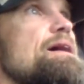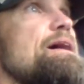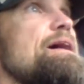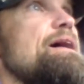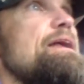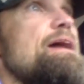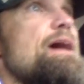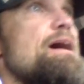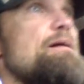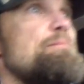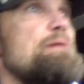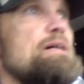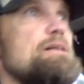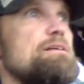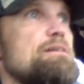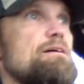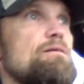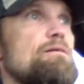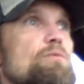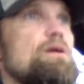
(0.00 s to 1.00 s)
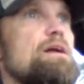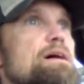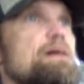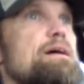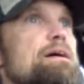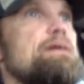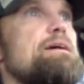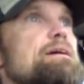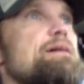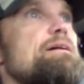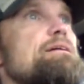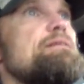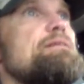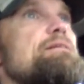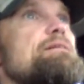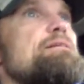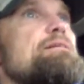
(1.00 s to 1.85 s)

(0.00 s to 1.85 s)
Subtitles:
And I'm gonna, when I get